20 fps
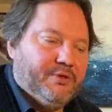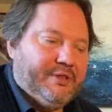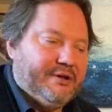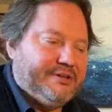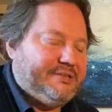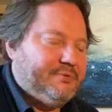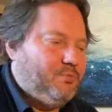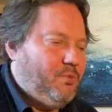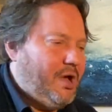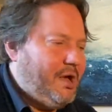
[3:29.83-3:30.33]
There are
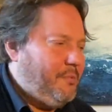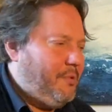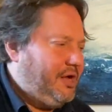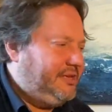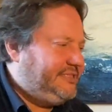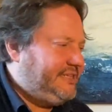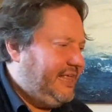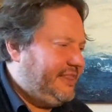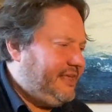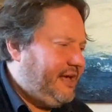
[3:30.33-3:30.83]
some white
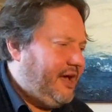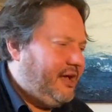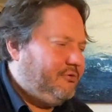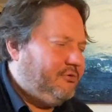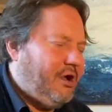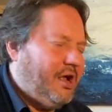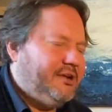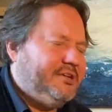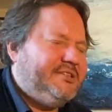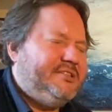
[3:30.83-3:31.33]
wines there that
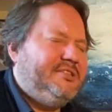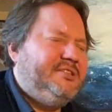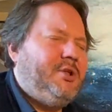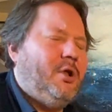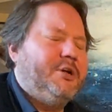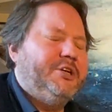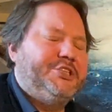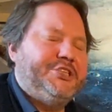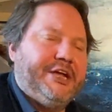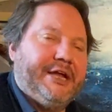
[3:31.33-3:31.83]
are
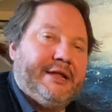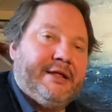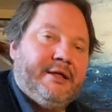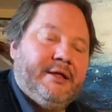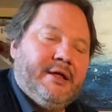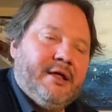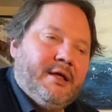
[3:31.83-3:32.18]
astonishing,